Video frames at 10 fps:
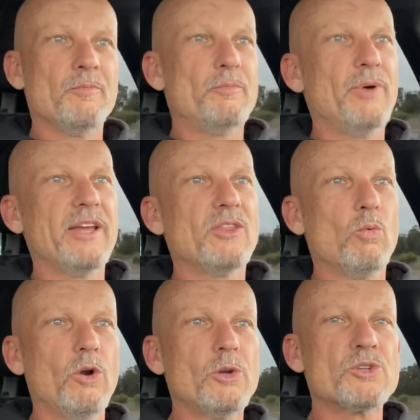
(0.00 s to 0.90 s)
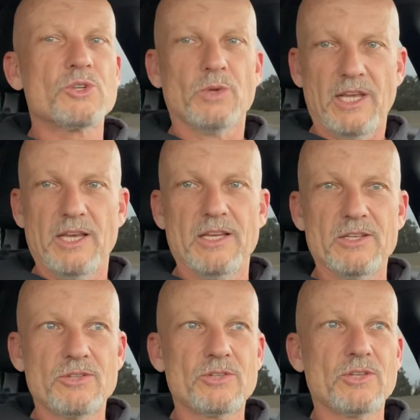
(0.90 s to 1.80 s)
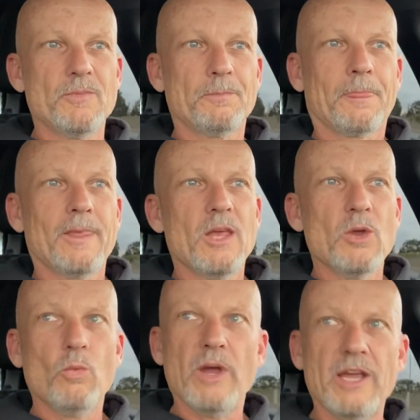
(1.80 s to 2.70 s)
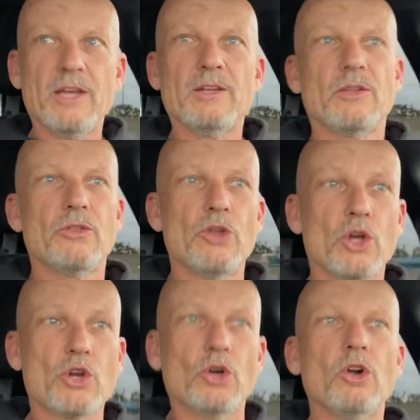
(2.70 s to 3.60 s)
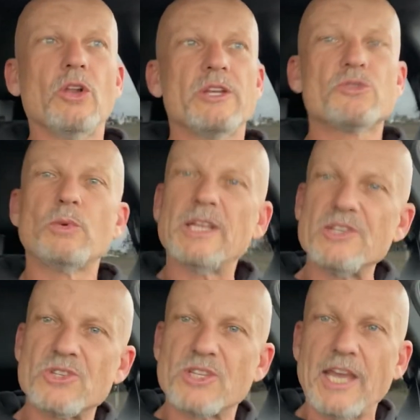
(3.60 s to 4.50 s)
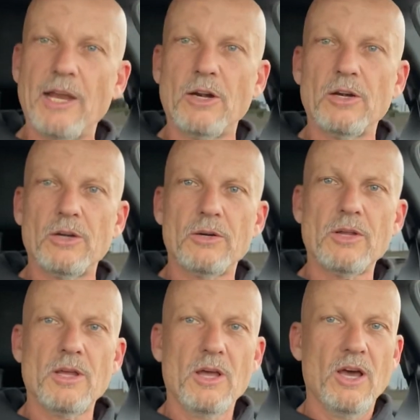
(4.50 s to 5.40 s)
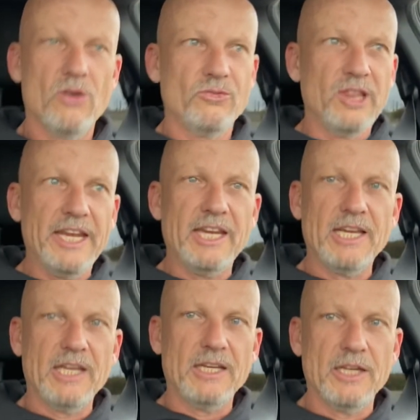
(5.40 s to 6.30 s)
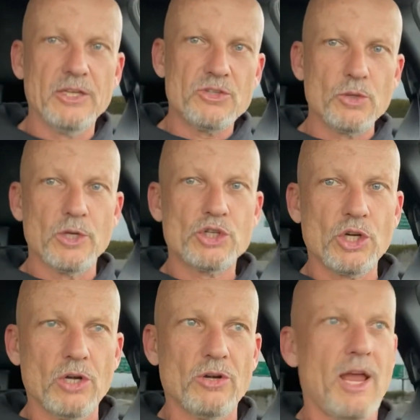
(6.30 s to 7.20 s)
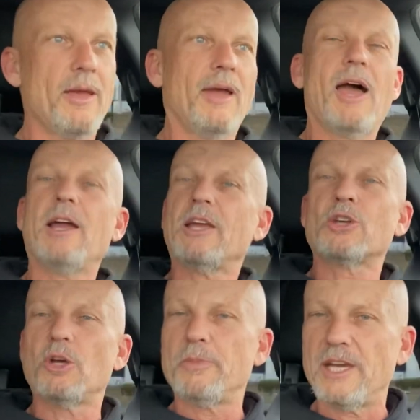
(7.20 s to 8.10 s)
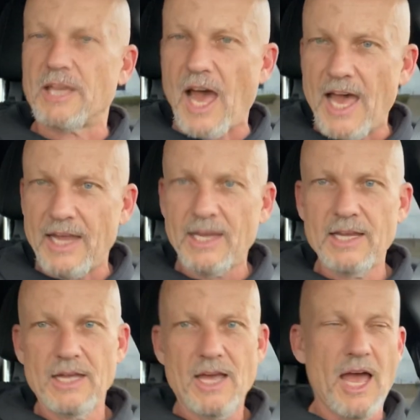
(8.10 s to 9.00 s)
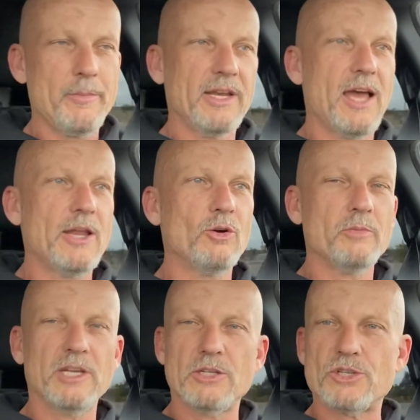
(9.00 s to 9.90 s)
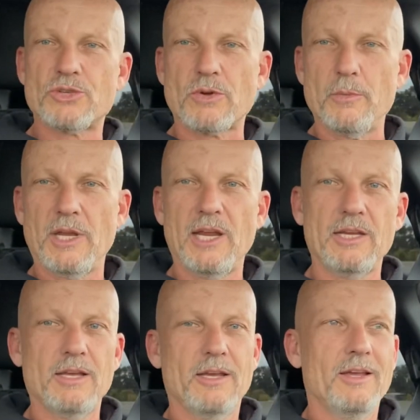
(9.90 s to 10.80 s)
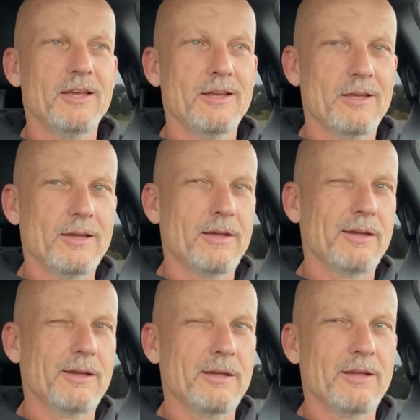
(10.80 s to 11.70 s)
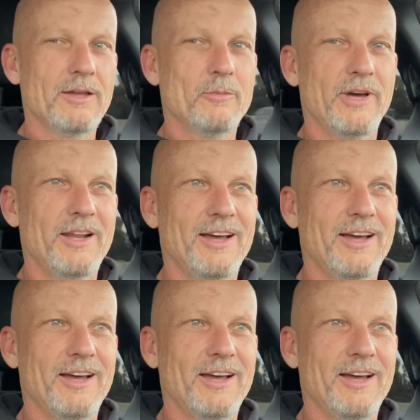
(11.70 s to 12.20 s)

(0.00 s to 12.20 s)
But the worst is when the girl is really scared of leaning into a turn. It could be a guy. I mean, I don't mean to discriminate, but